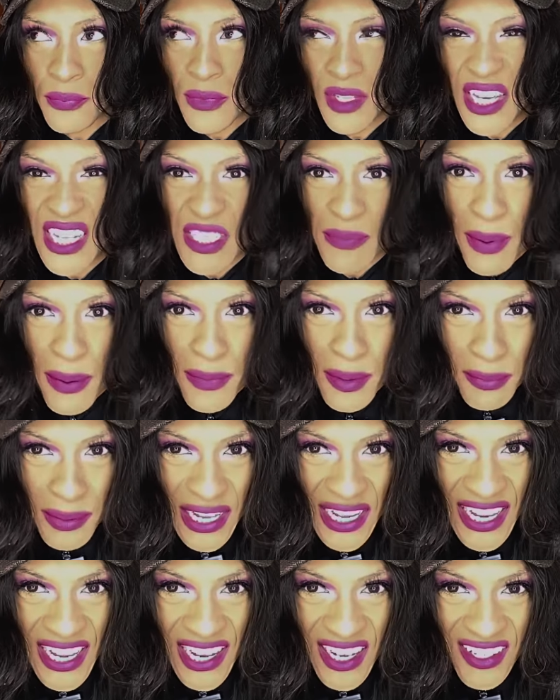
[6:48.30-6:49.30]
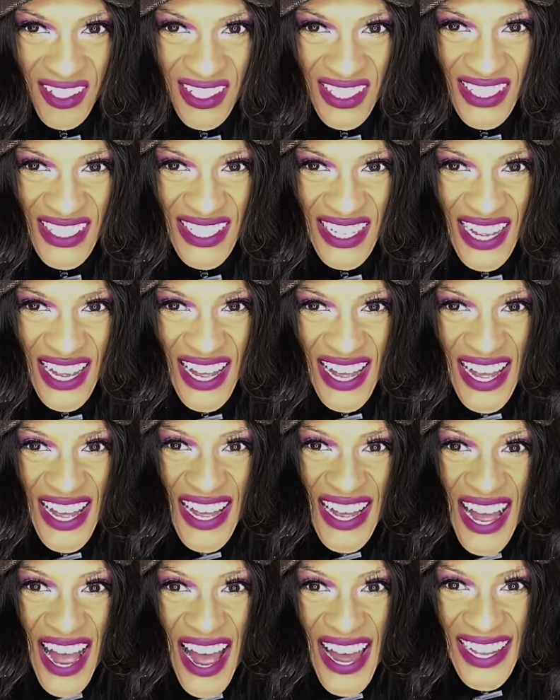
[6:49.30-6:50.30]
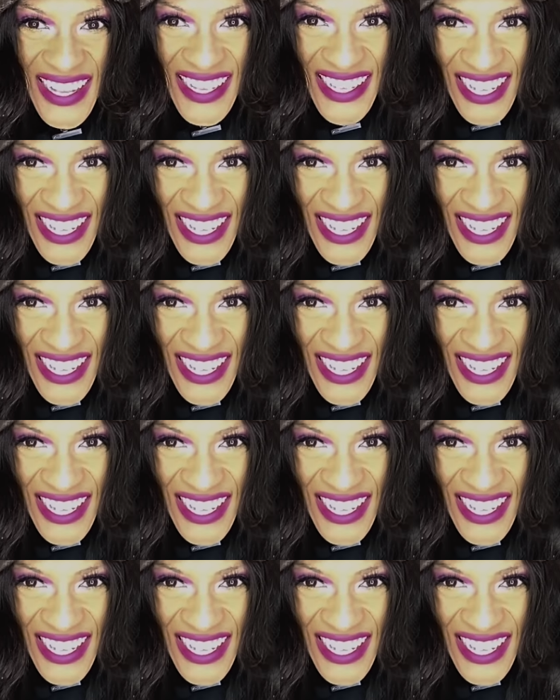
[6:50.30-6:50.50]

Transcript: Itsbambii Playhouse. I